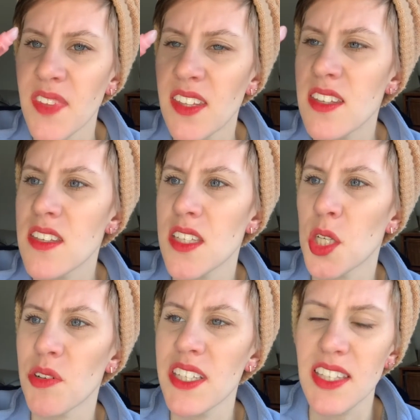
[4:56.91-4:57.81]
This isn't
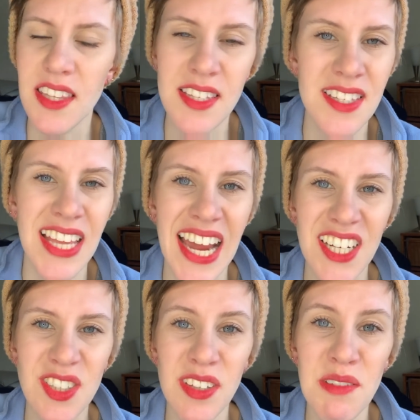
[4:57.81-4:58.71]
greasy, this is
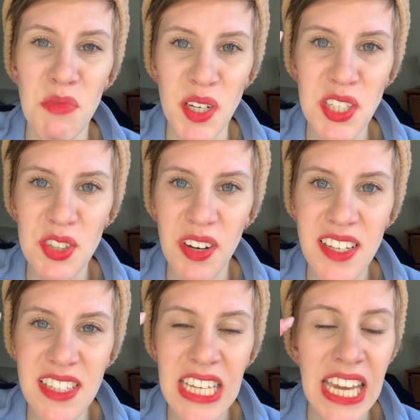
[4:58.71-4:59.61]
actually
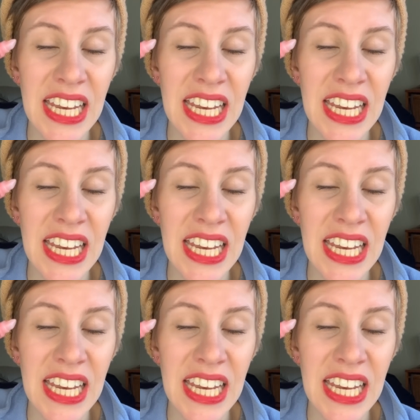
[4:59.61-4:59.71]
moisturizing,